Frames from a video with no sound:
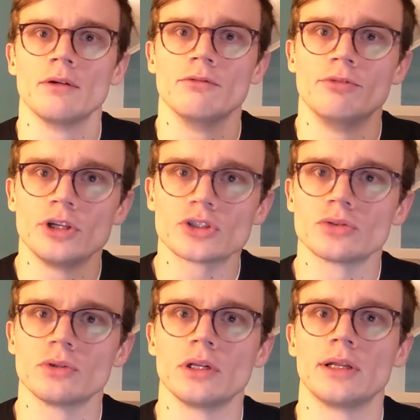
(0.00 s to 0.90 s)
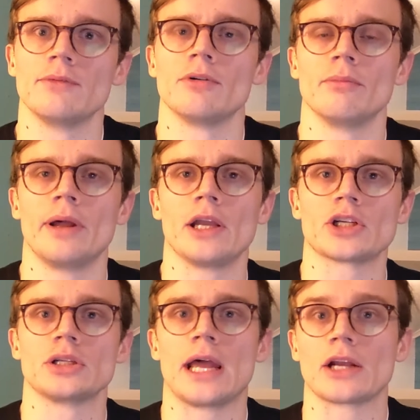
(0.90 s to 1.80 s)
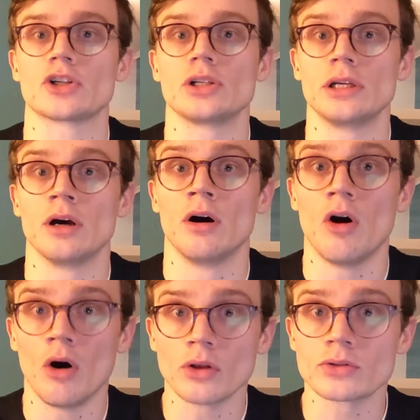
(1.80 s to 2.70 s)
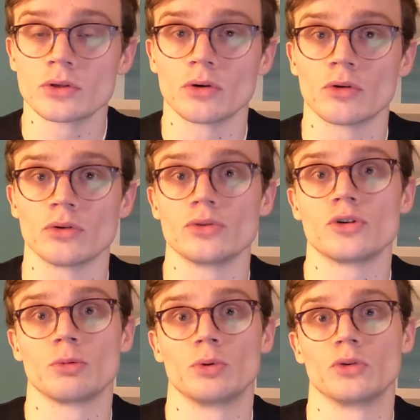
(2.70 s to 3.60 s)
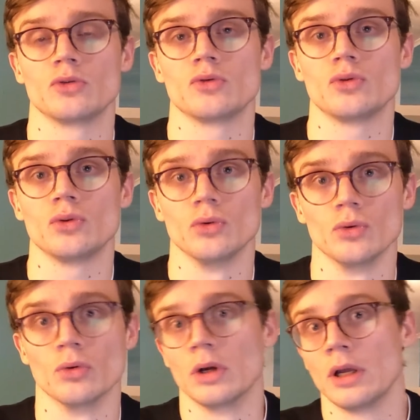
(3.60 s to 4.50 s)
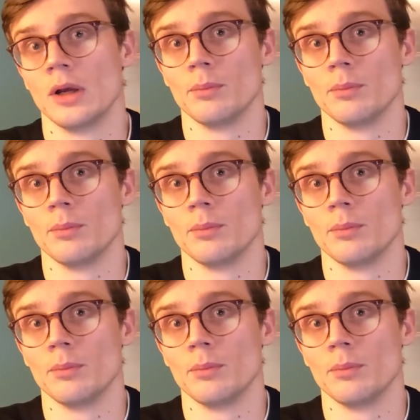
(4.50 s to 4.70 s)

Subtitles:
visual information actually also contribute to